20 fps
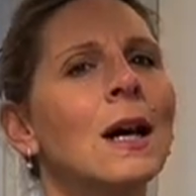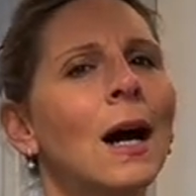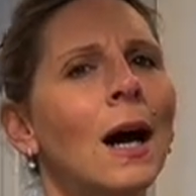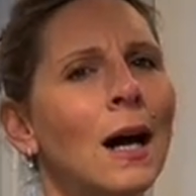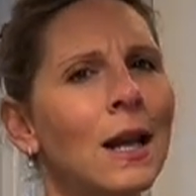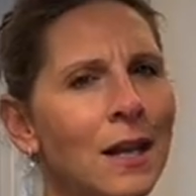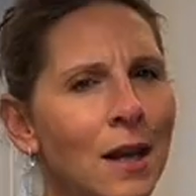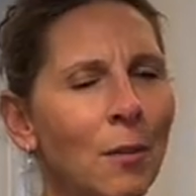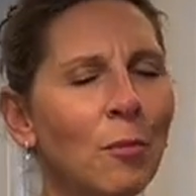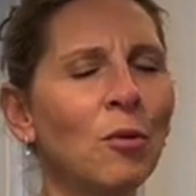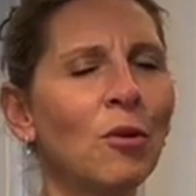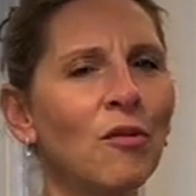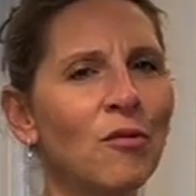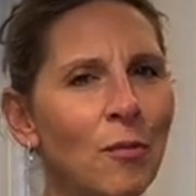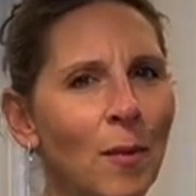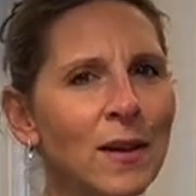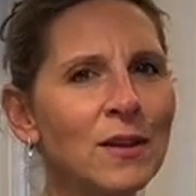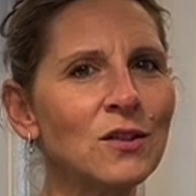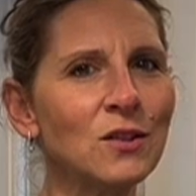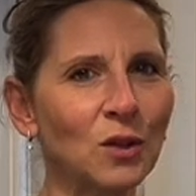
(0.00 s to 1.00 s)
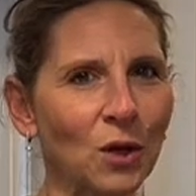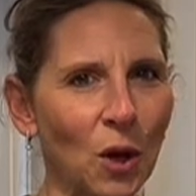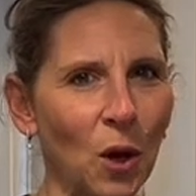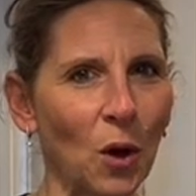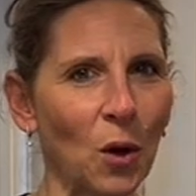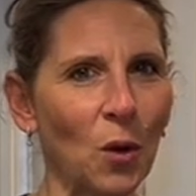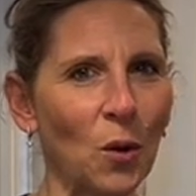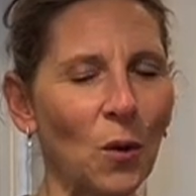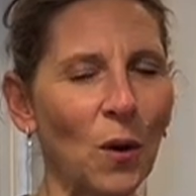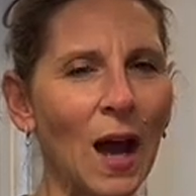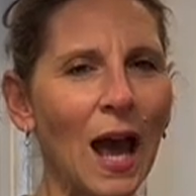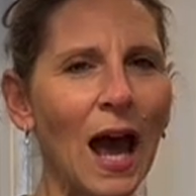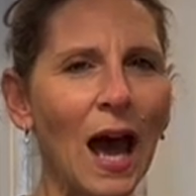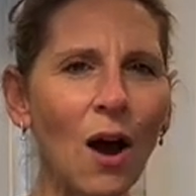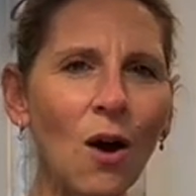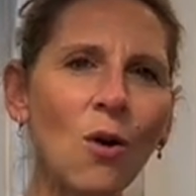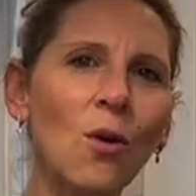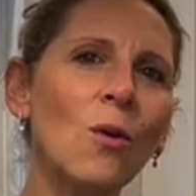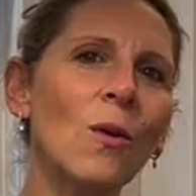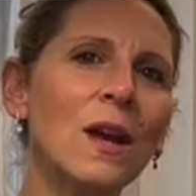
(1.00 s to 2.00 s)
a number of months ago,
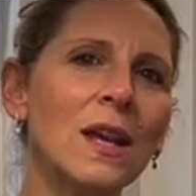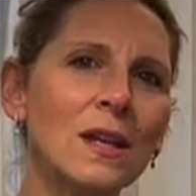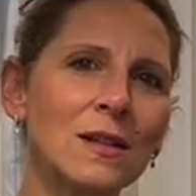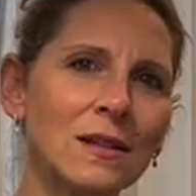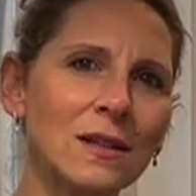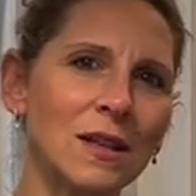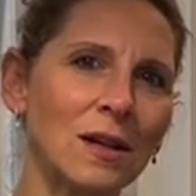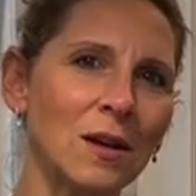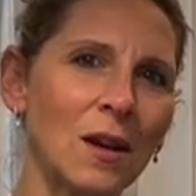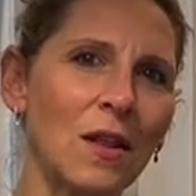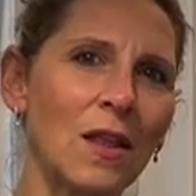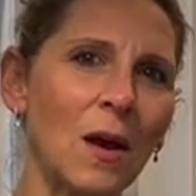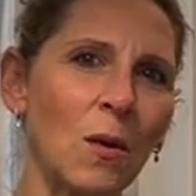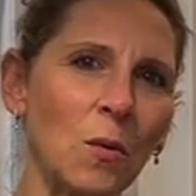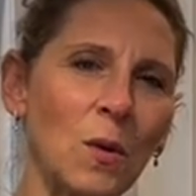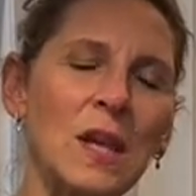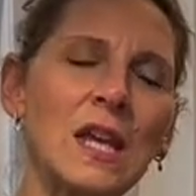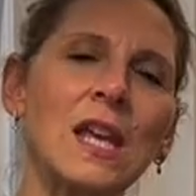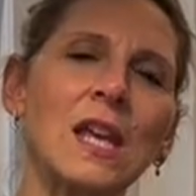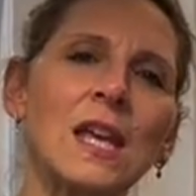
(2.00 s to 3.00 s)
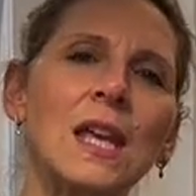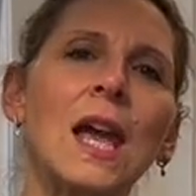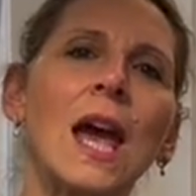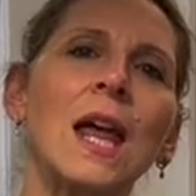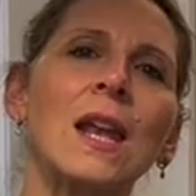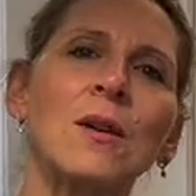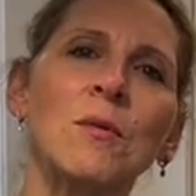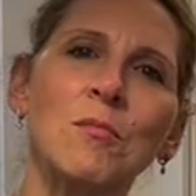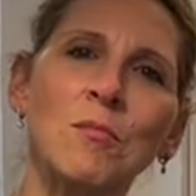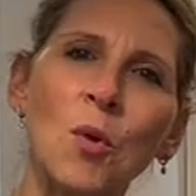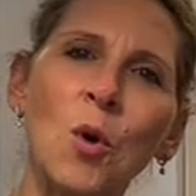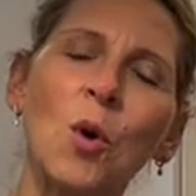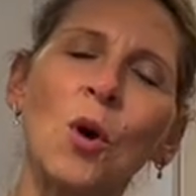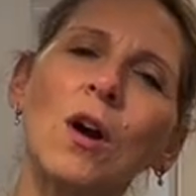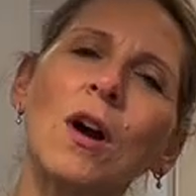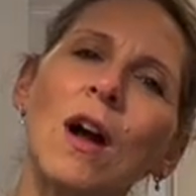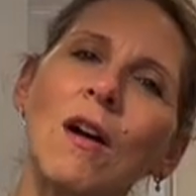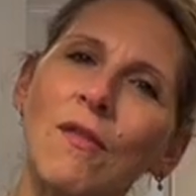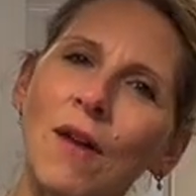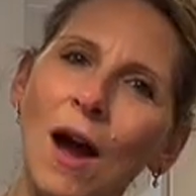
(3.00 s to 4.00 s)
how is it that we can get
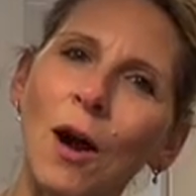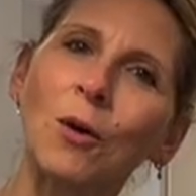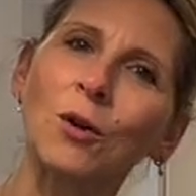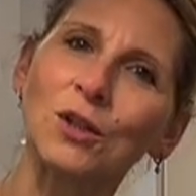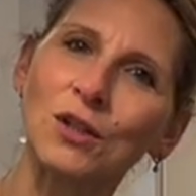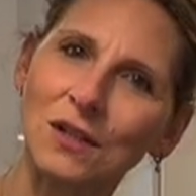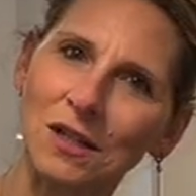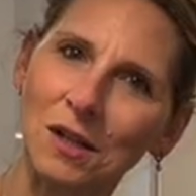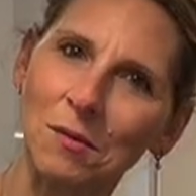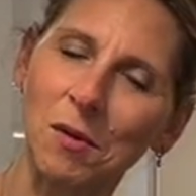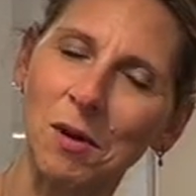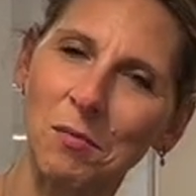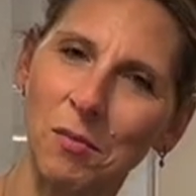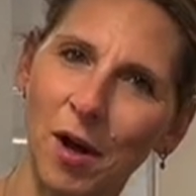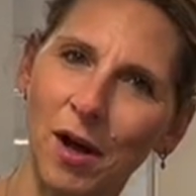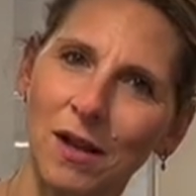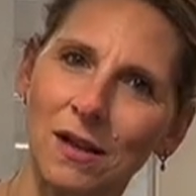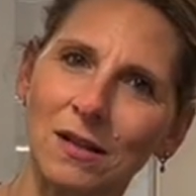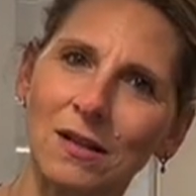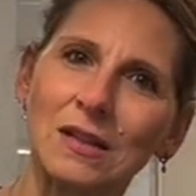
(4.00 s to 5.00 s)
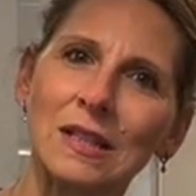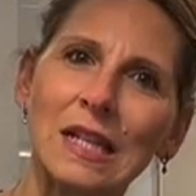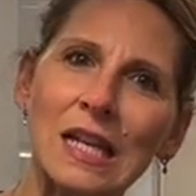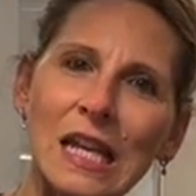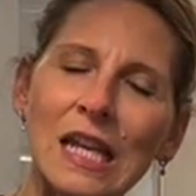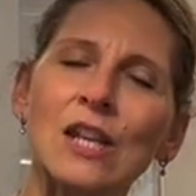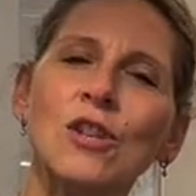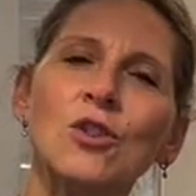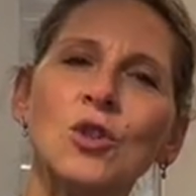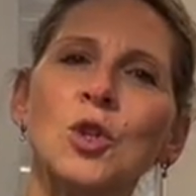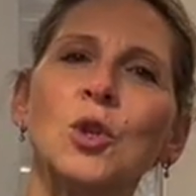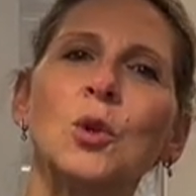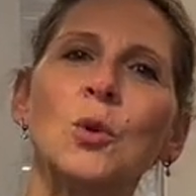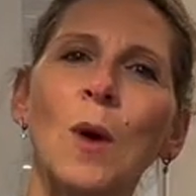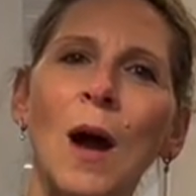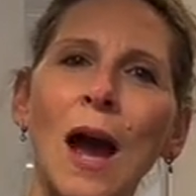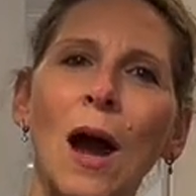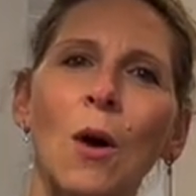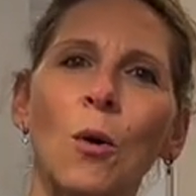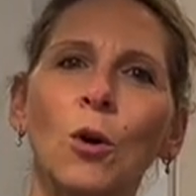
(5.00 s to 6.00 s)
more of our cinnamon buns into
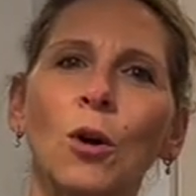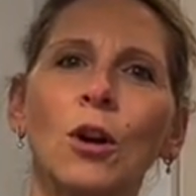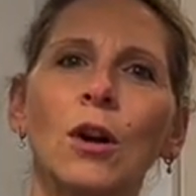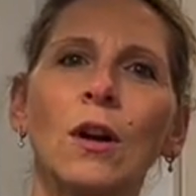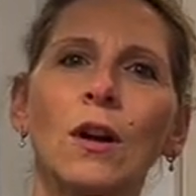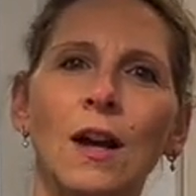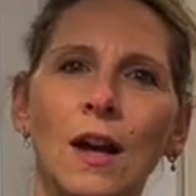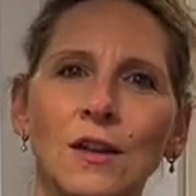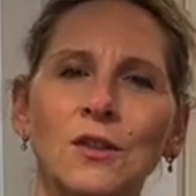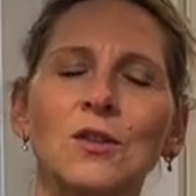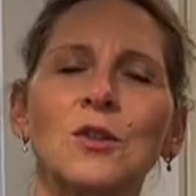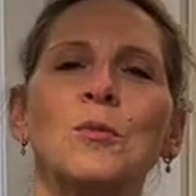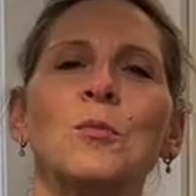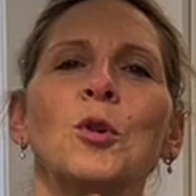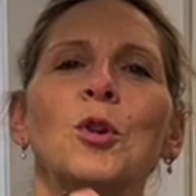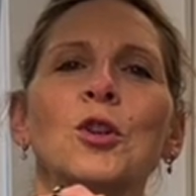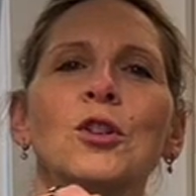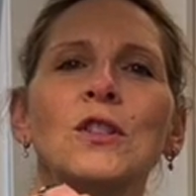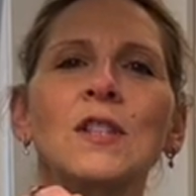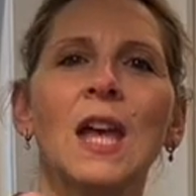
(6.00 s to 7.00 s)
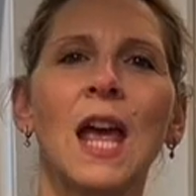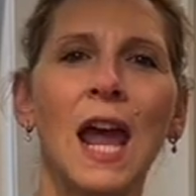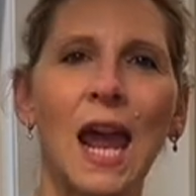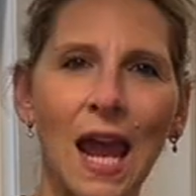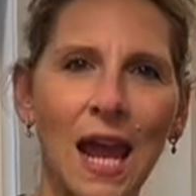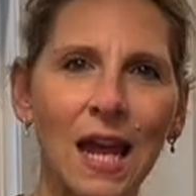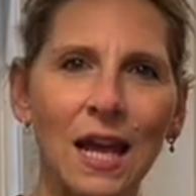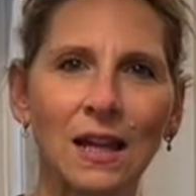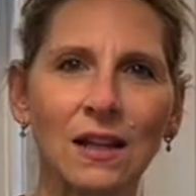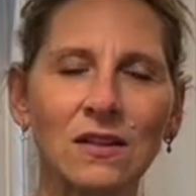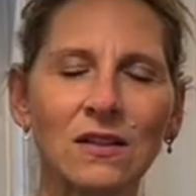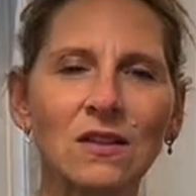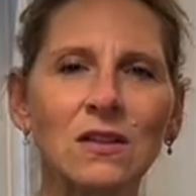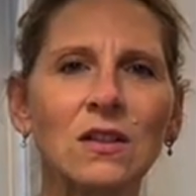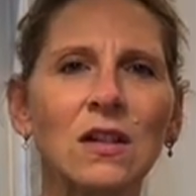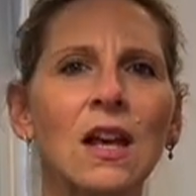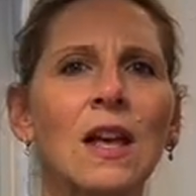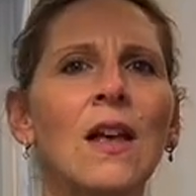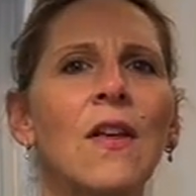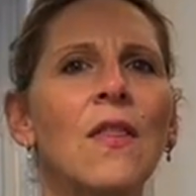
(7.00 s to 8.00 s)
our customers' hands
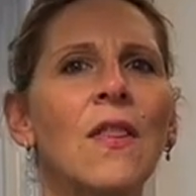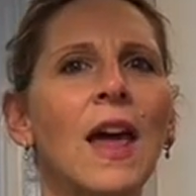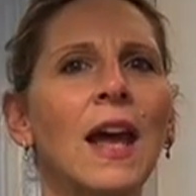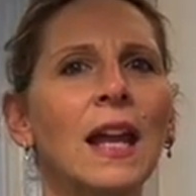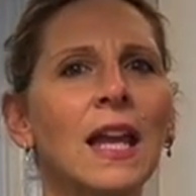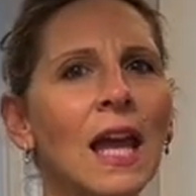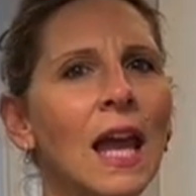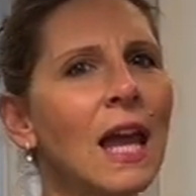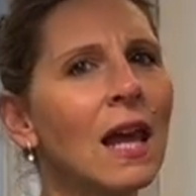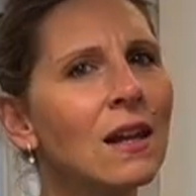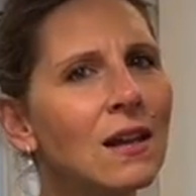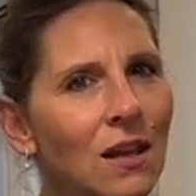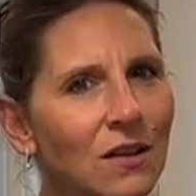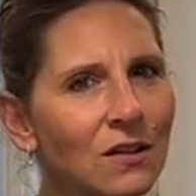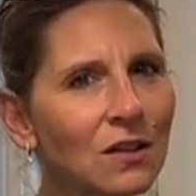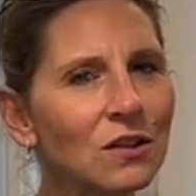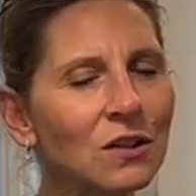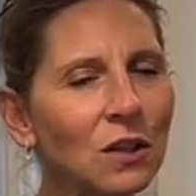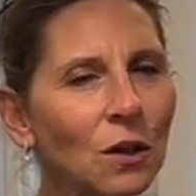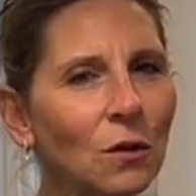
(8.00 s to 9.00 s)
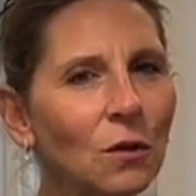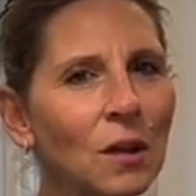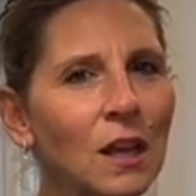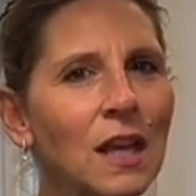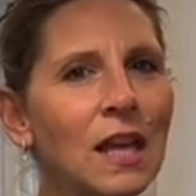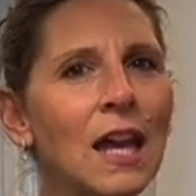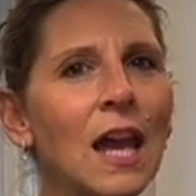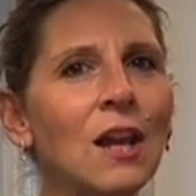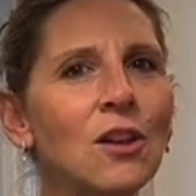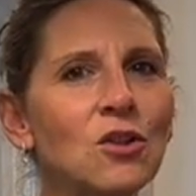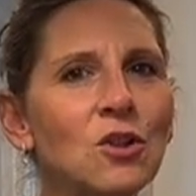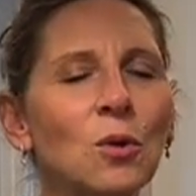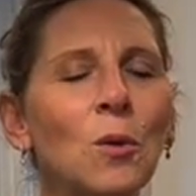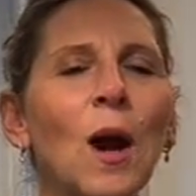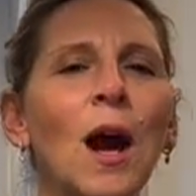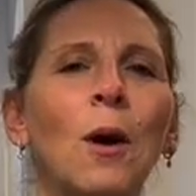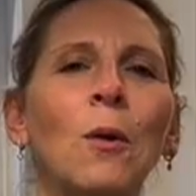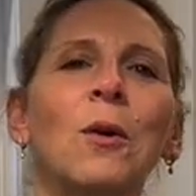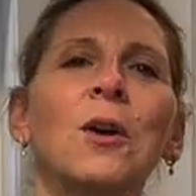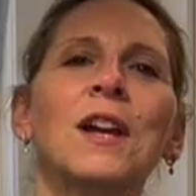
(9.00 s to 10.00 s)
that can't necessarily get to
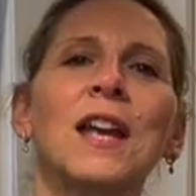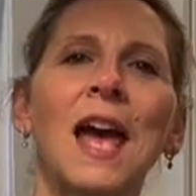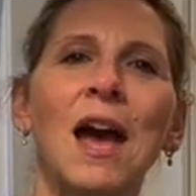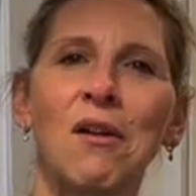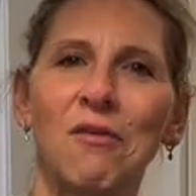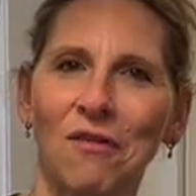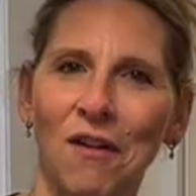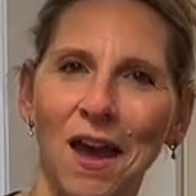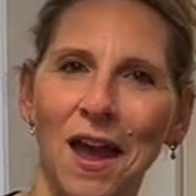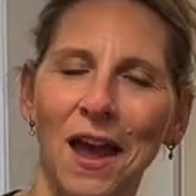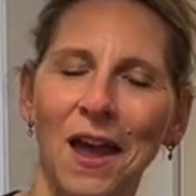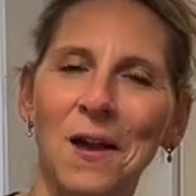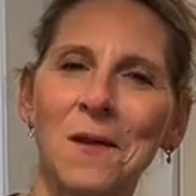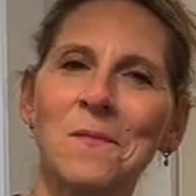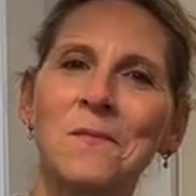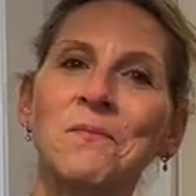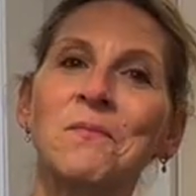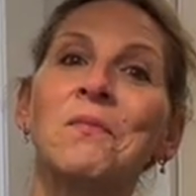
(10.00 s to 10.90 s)
our cafe